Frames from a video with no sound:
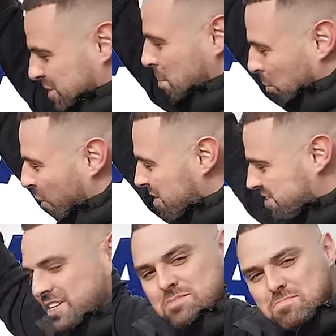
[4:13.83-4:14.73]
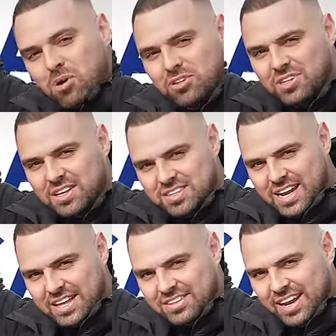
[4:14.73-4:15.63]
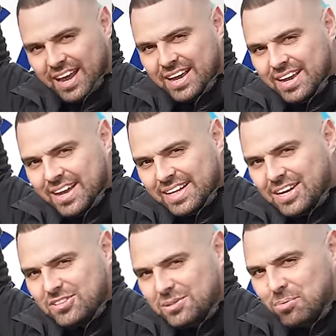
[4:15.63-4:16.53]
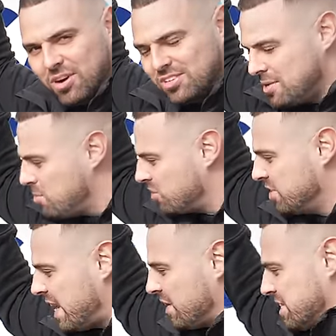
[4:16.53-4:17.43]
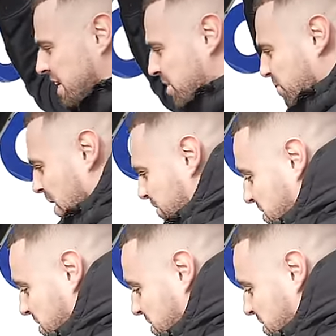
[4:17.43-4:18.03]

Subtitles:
surprisingly modern under there, doesn't it? That looks surprisingly modern. Now, a TD5